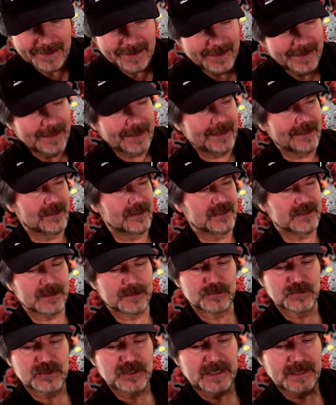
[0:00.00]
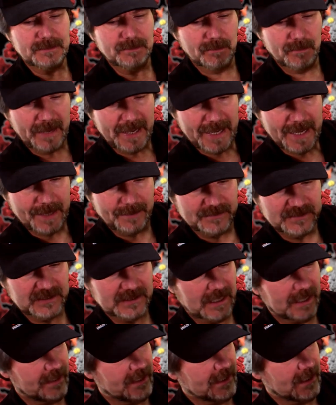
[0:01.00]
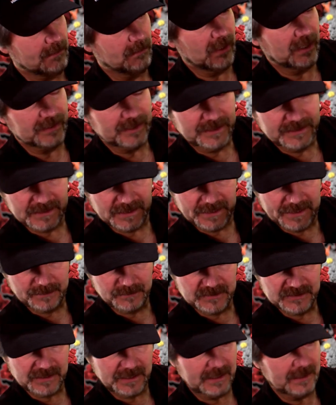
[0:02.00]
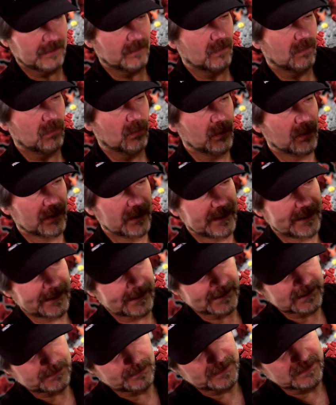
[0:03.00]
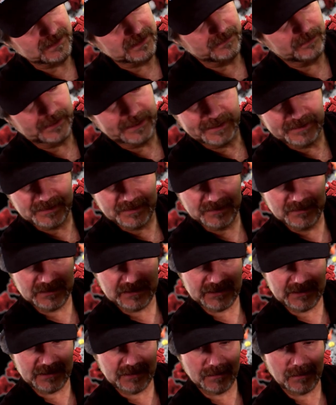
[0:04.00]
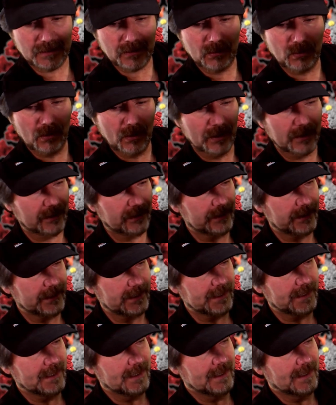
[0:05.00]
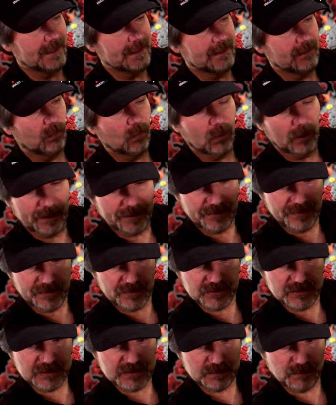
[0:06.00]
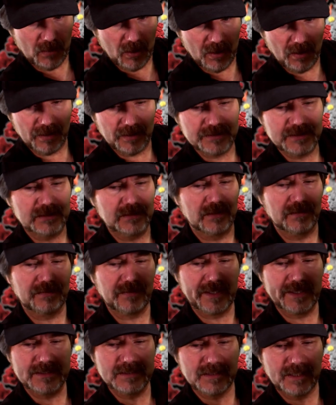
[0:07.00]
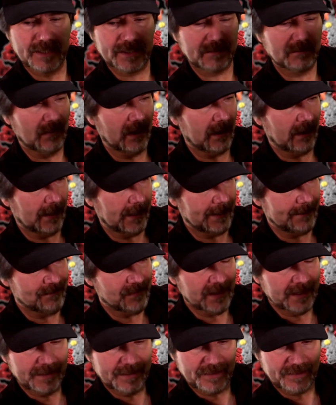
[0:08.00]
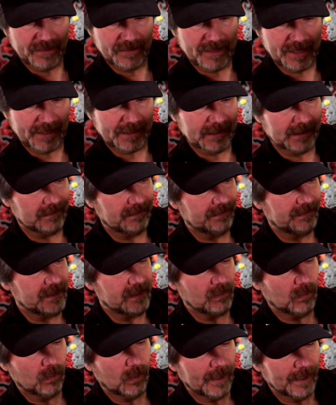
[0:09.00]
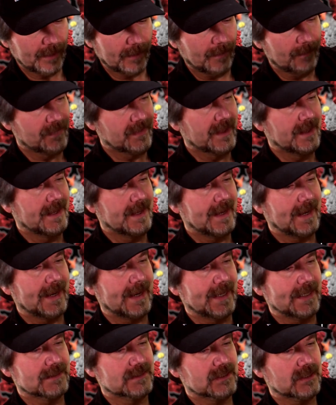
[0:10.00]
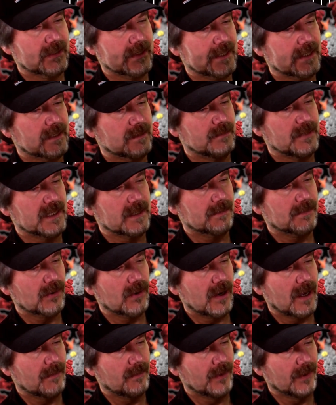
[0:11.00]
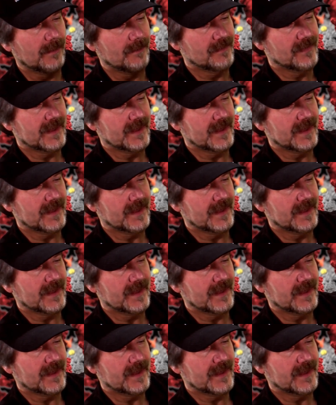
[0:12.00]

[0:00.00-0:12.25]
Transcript: Here are some cheap mats. I think I bought these on Amazon. Really inexpensive, but as you can see, the quality one, they're small, so a face like mine, they're not going to fit well, and so there could be a problem.